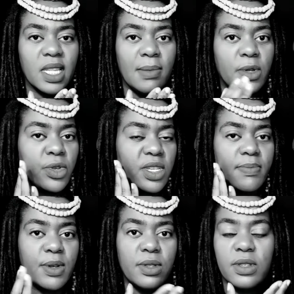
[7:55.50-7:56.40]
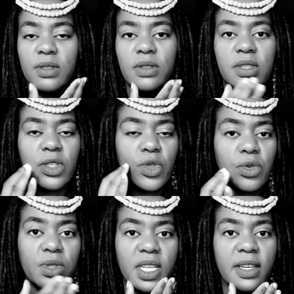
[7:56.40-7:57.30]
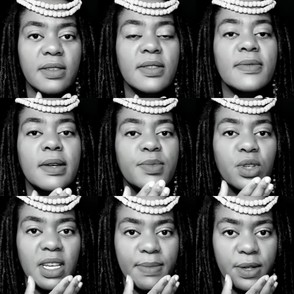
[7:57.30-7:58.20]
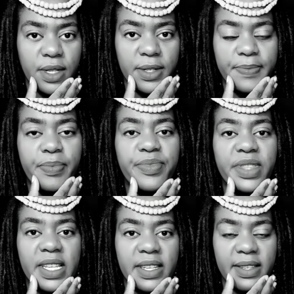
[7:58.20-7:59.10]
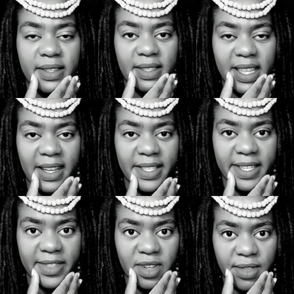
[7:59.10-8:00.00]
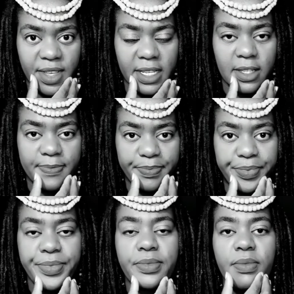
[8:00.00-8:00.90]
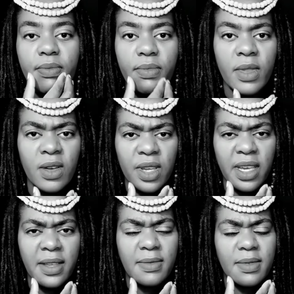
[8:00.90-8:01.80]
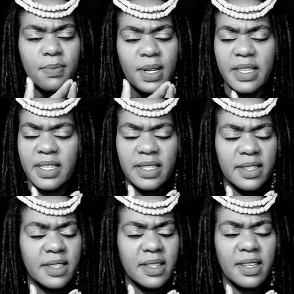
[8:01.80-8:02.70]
I'm not talking about the strokes, guys. I'm talking about the ancestral things. Okay, please.